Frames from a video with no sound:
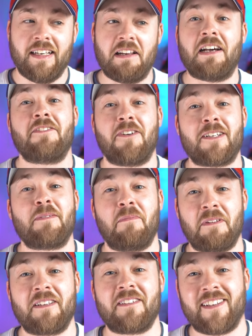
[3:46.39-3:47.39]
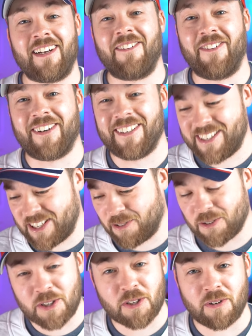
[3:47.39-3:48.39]
And I saw some things that I wanted.
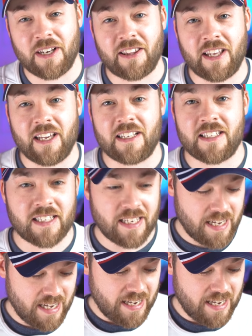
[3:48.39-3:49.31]
So there's three things.